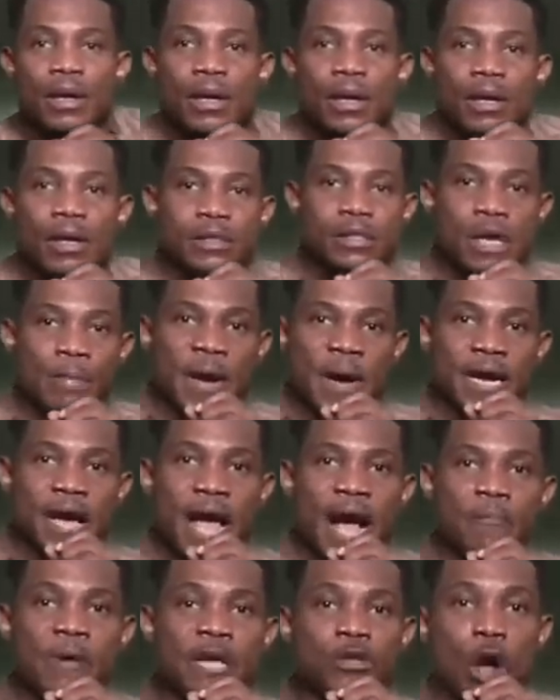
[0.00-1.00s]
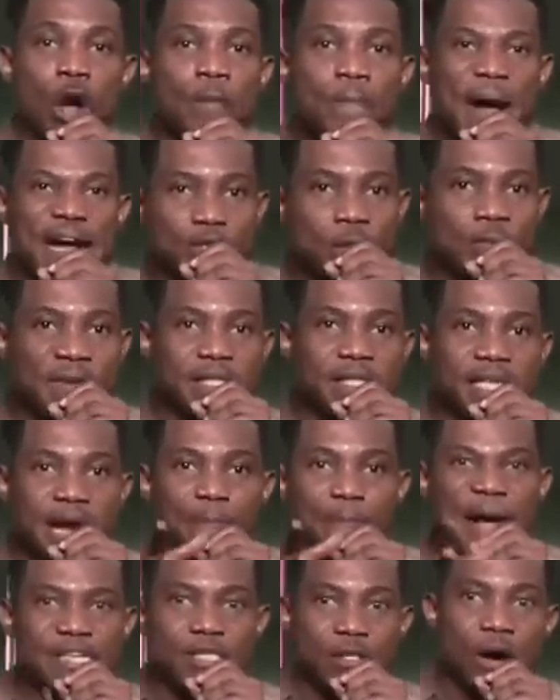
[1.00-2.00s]
Somebody help me talk back to me. Say,
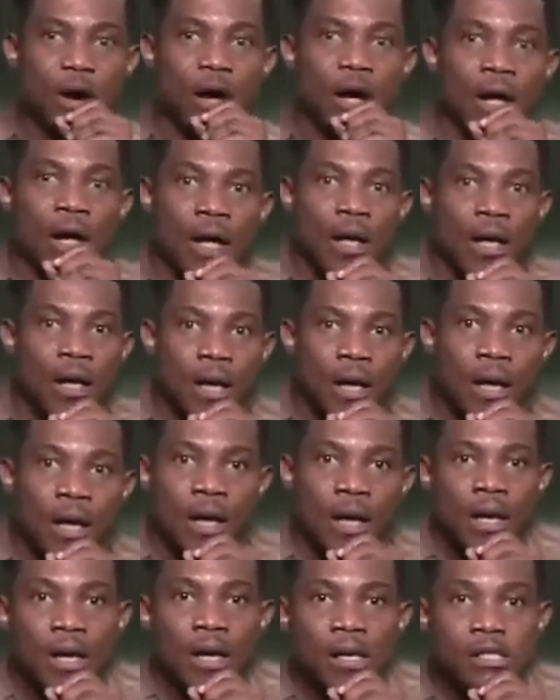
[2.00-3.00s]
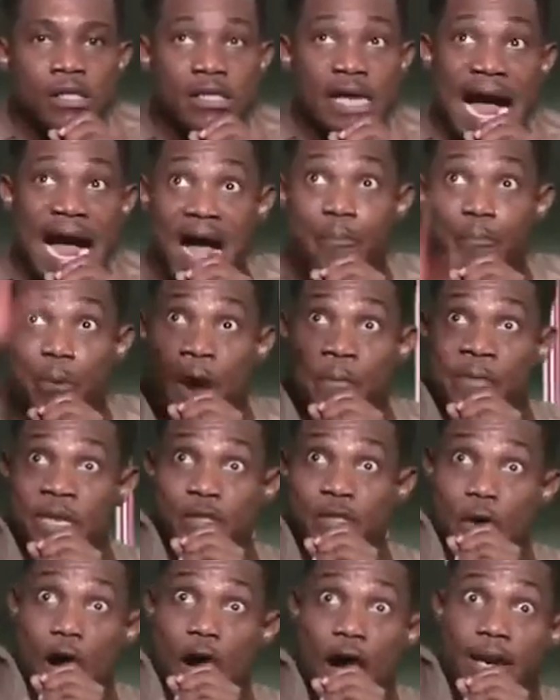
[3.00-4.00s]
Pastor, say, I promise
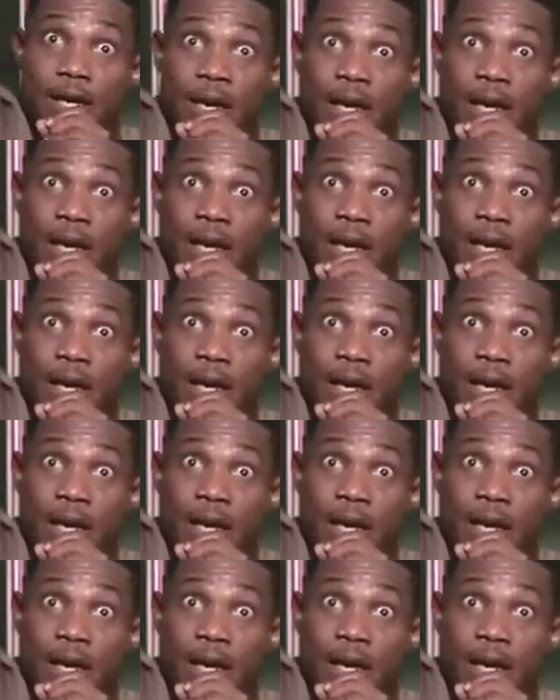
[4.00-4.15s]
God